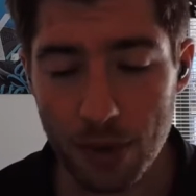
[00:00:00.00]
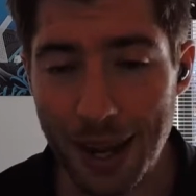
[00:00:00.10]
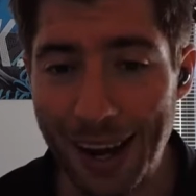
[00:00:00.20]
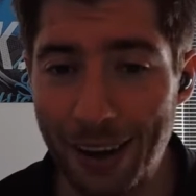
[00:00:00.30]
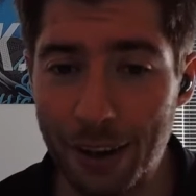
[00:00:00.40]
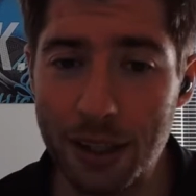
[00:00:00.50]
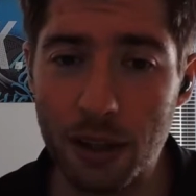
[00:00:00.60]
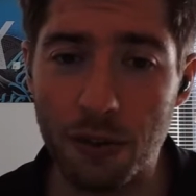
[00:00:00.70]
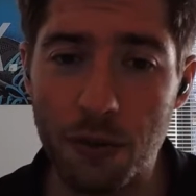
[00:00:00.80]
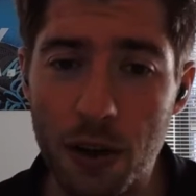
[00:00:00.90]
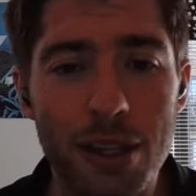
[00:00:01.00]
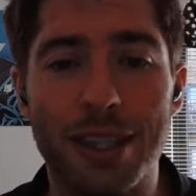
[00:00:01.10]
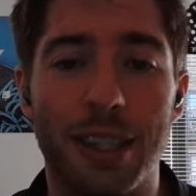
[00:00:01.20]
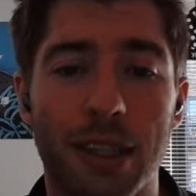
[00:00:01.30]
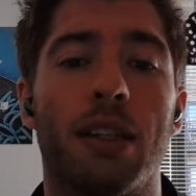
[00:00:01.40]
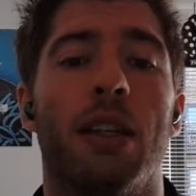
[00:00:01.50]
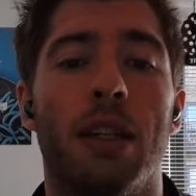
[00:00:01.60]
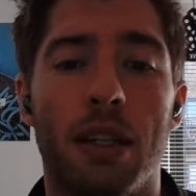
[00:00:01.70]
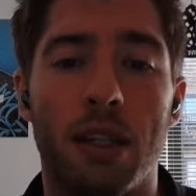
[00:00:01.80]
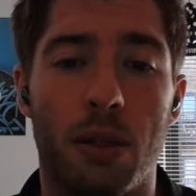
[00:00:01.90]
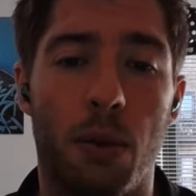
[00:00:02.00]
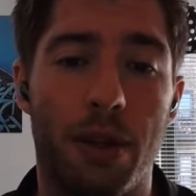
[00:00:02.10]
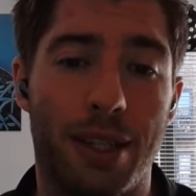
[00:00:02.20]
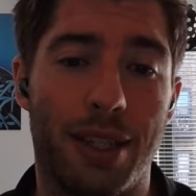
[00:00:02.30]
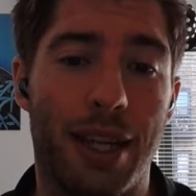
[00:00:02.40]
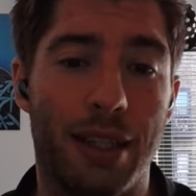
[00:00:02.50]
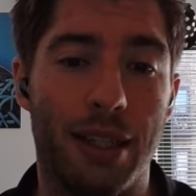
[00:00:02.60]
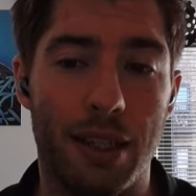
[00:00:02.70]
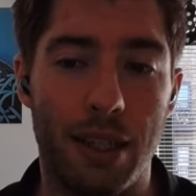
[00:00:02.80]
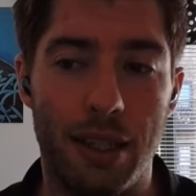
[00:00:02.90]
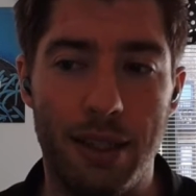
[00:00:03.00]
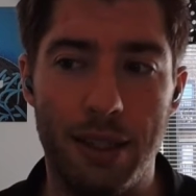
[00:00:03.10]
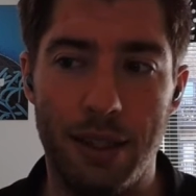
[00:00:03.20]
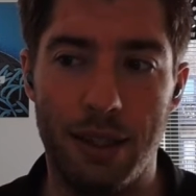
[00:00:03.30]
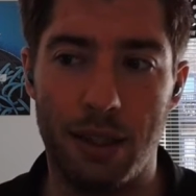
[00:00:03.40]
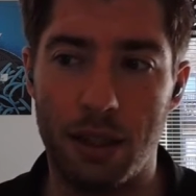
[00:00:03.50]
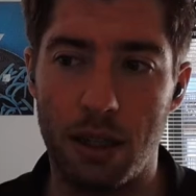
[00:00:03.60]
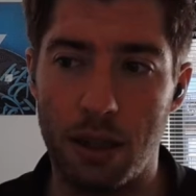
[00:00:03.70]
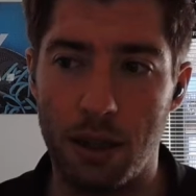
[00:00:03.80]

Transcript: And I think the first thing to understand is